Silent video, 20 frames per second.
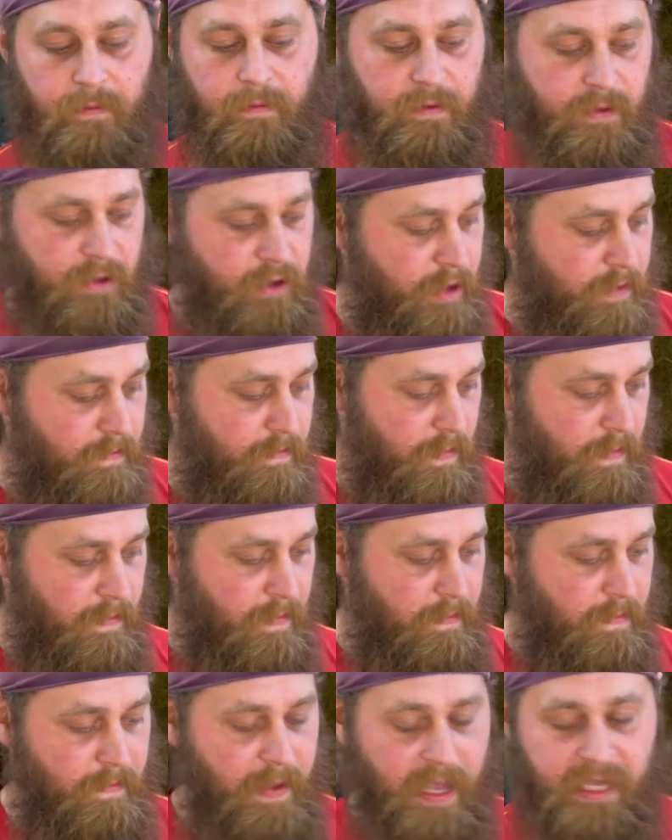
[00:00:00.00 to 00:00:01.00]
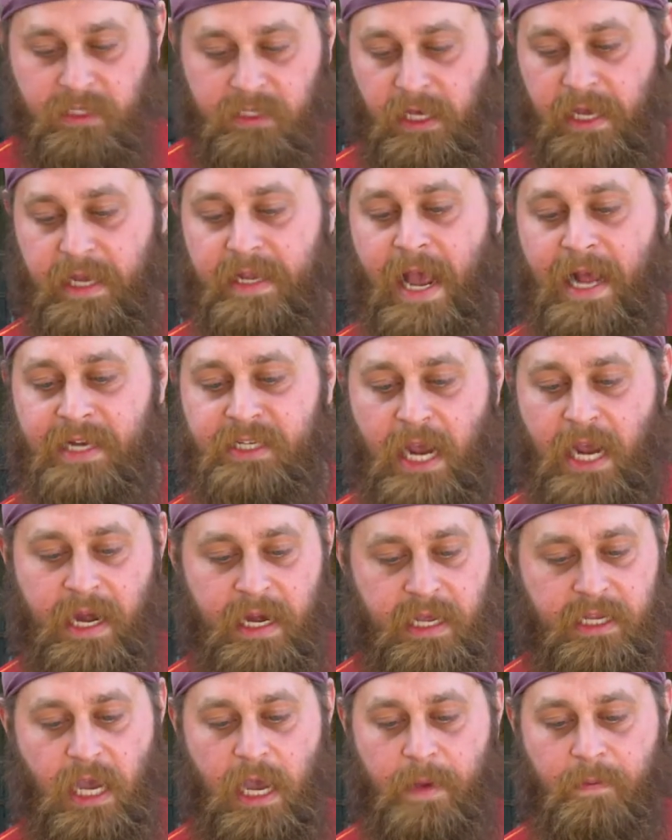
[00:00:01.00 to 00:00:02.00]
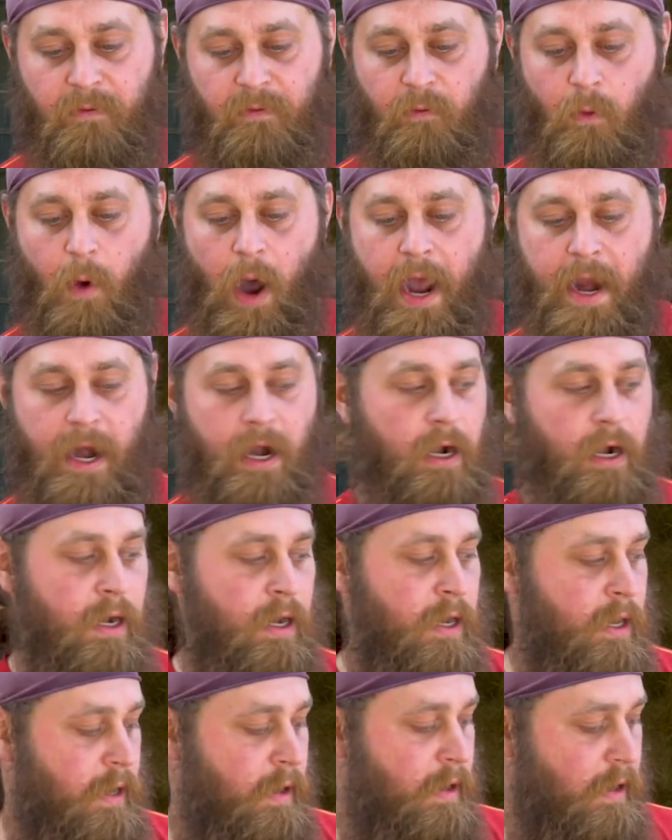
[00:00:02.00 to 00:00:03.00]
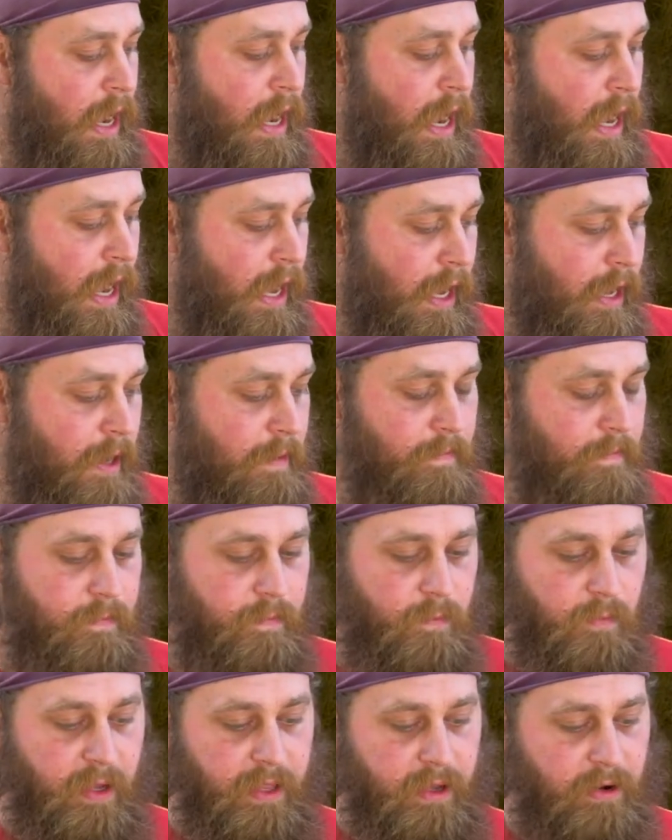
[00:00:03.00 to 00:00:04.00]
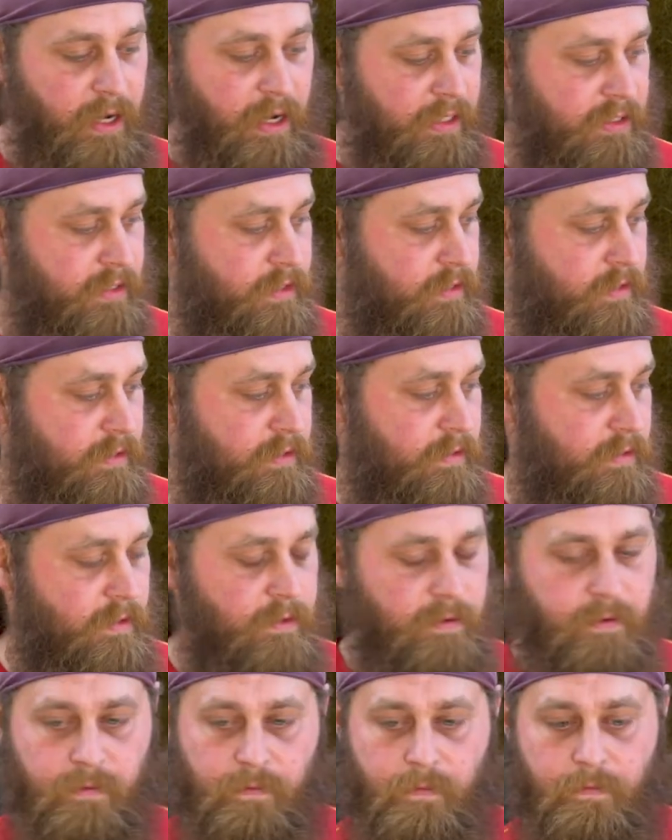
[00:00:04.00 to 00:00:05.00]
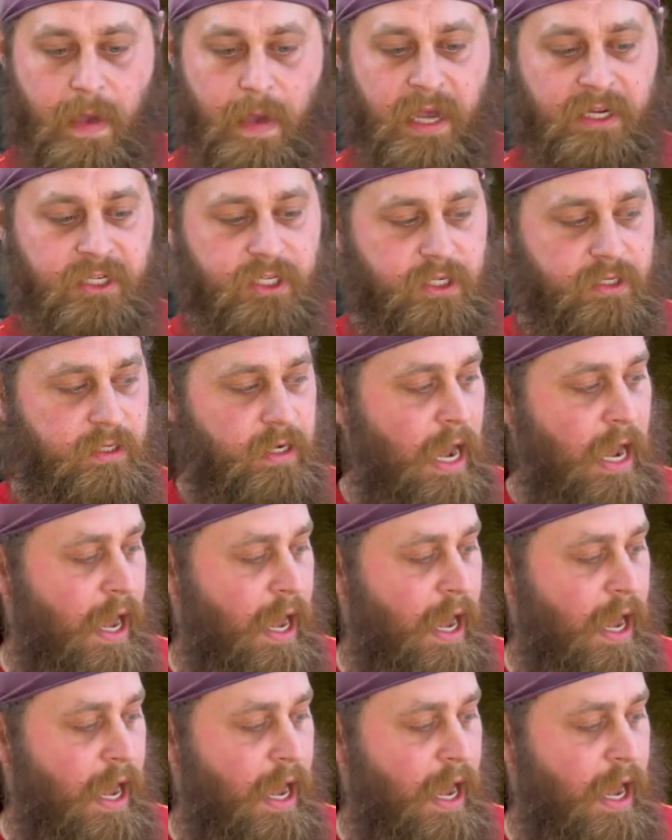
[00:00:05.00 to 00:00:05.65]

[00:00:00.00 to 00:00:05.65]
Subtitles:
you can basically attach any type of wire, whether it's mesh